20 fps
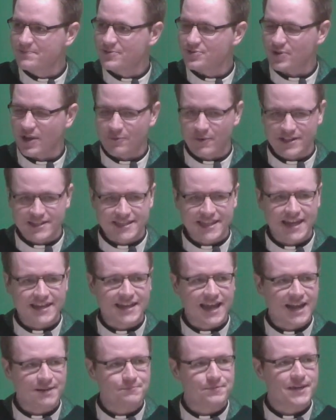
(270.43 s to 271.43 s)
So I went to that
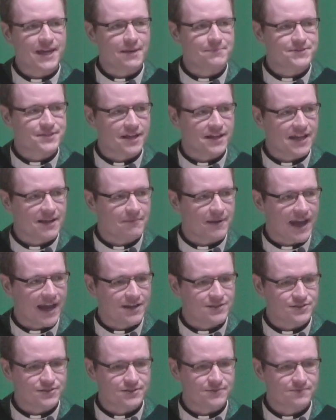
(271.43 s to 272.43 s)
9 p.m. Sunday
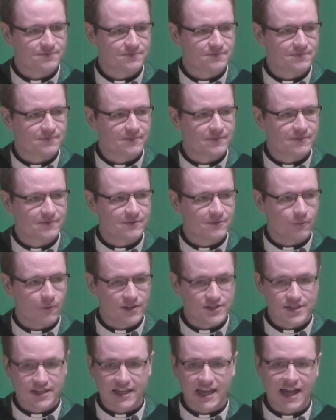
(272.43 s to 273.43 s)
Mass.
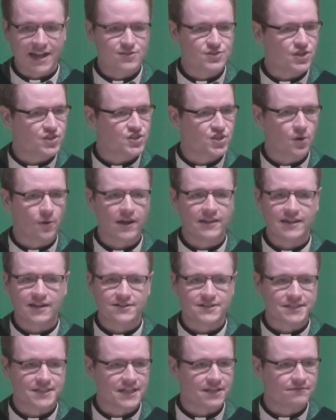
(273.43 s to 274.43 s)
Once again, just going there
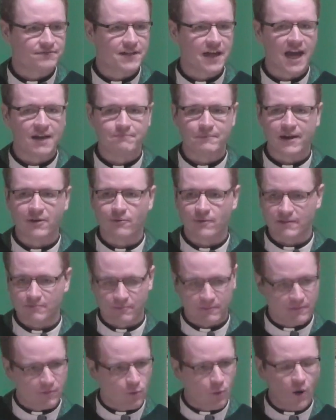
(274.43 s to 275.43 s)
to give God my
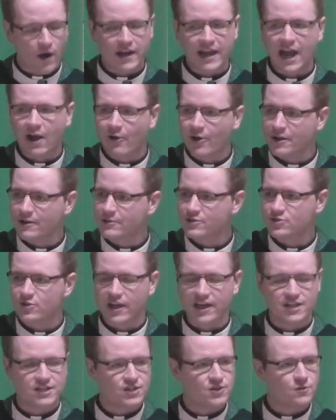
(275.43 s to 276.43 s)
one hour so
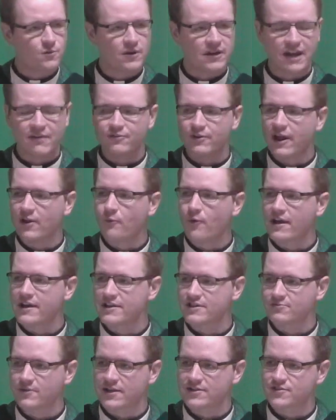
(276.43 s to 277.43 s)
I could do whatever I
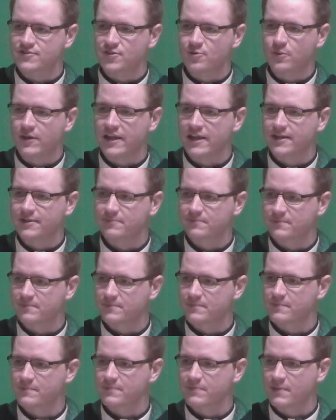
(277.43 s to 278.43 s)
wanted the rest of the week.
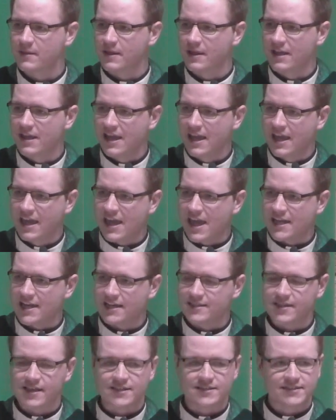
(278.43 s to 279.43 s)
And
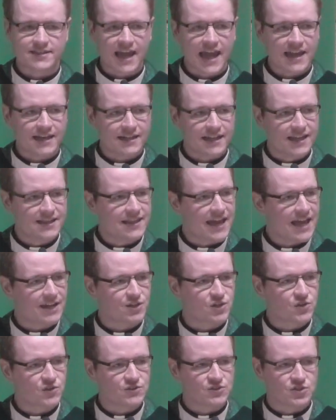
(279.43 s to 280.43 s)
as I sat in
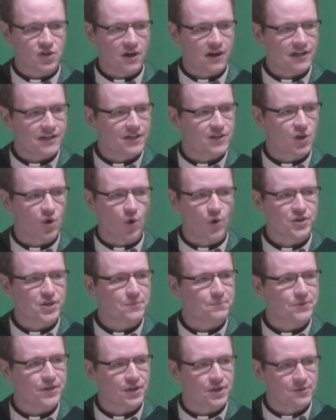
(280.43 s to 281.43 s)
that dark
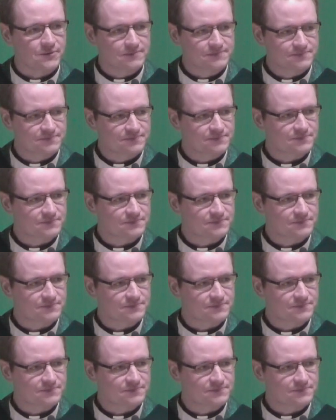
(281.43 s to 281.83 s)
corner pew,